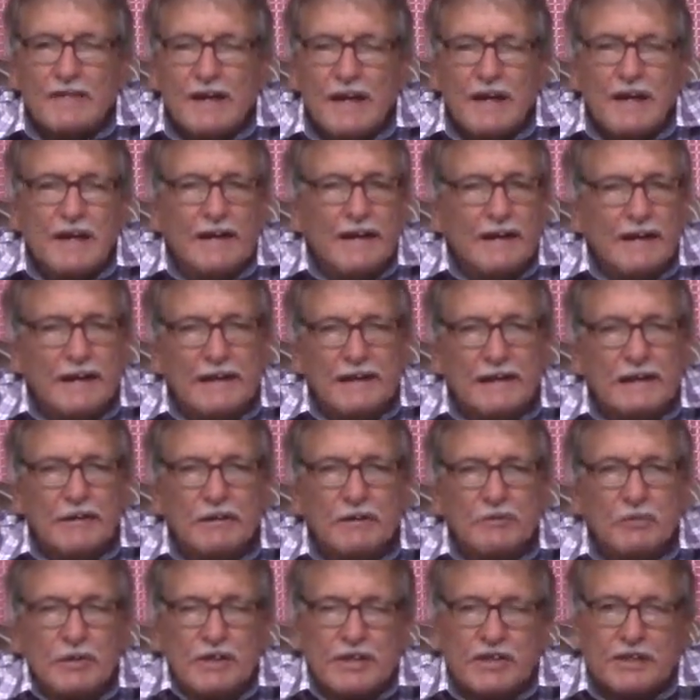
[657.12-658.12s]
Uh,
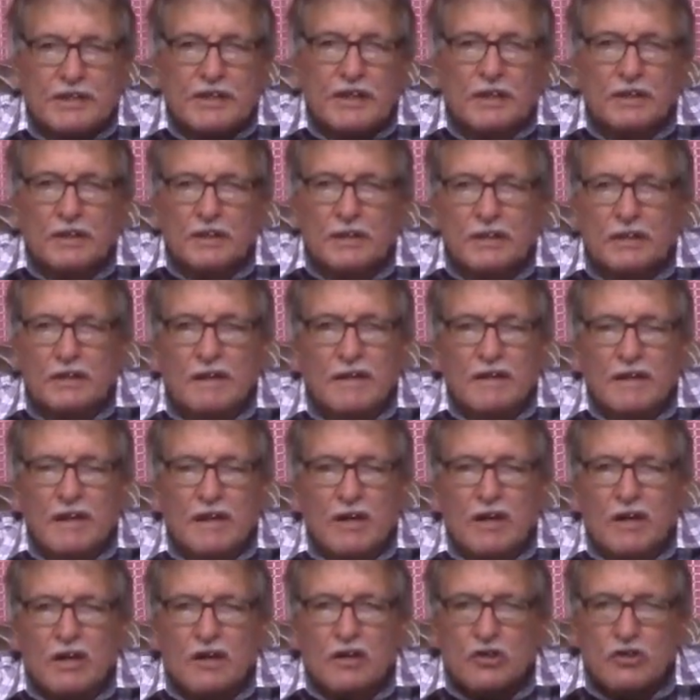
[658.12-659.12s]
we still
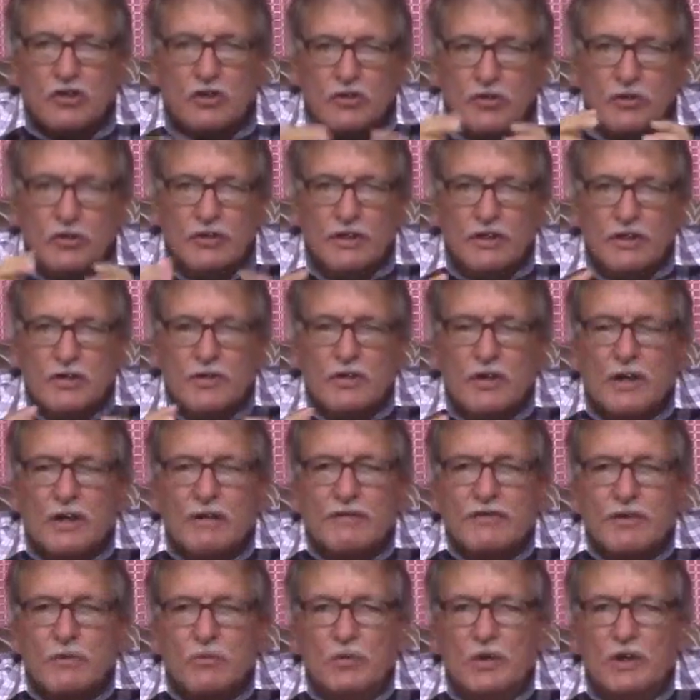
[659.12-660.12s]
are students
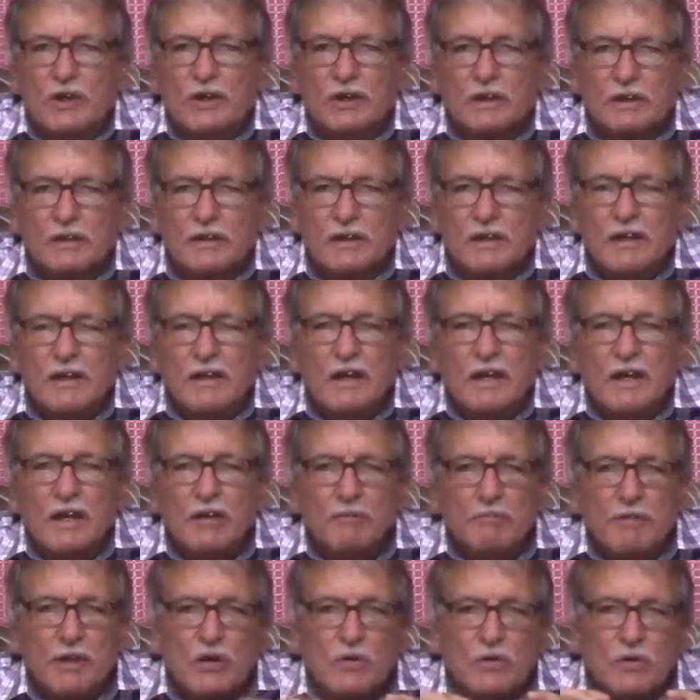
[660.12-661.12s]
of the world
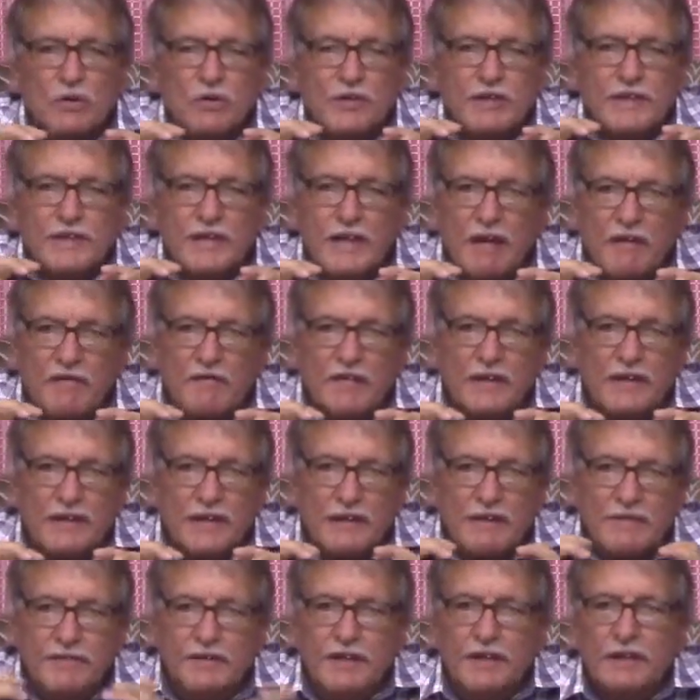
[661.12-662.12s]
because Jaffa
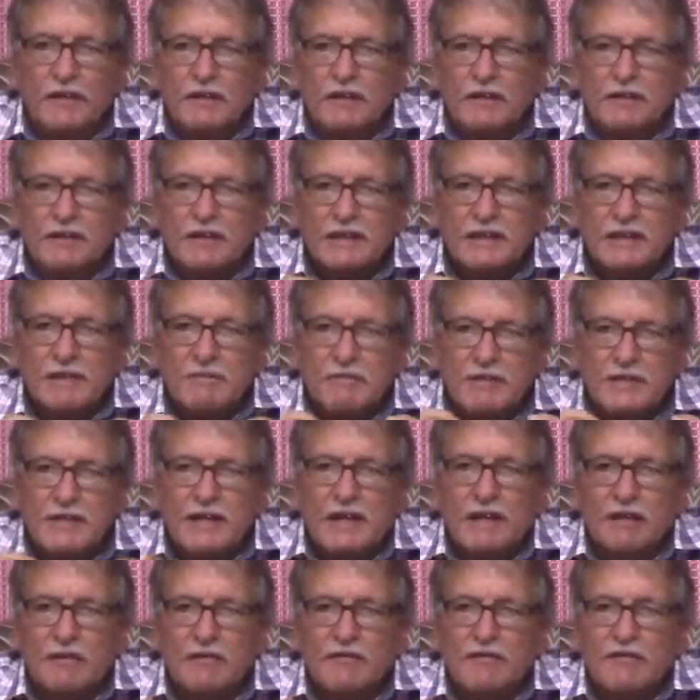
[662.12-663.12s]
reveals
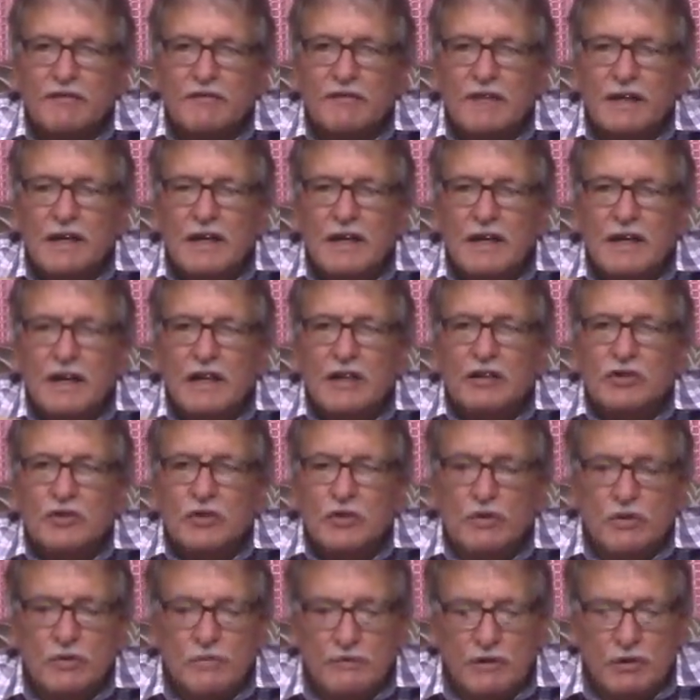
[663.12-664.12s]
himself
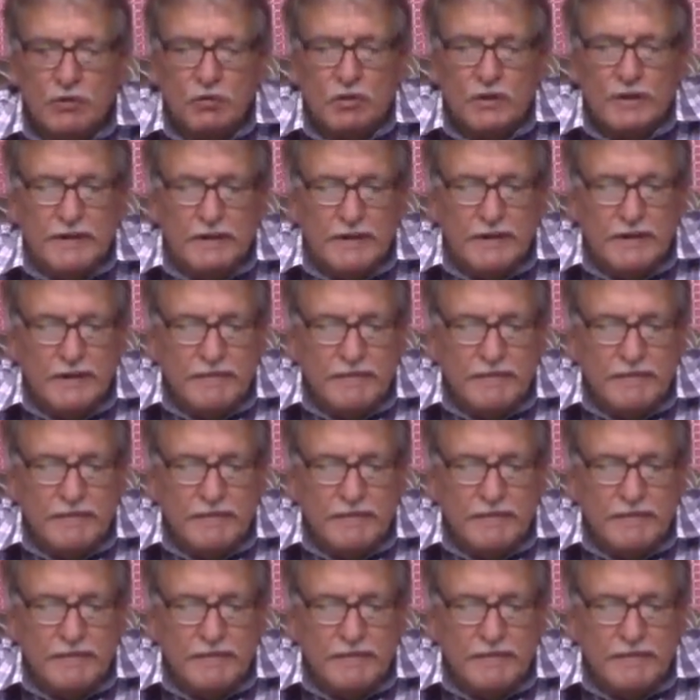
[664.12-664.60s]
unto whom he will.